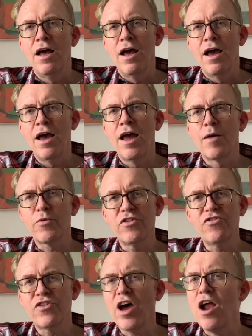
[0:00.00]
I'm
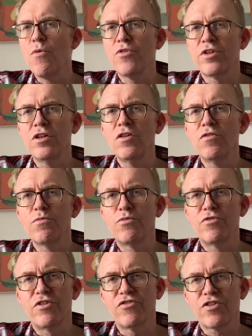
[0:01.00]
going to start with a little
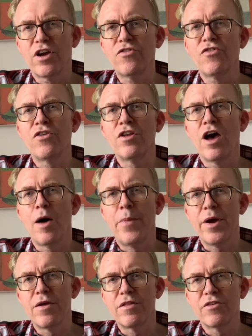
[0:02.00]
discussion
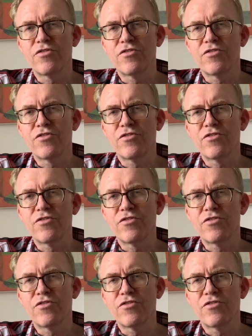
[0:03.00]
about, there's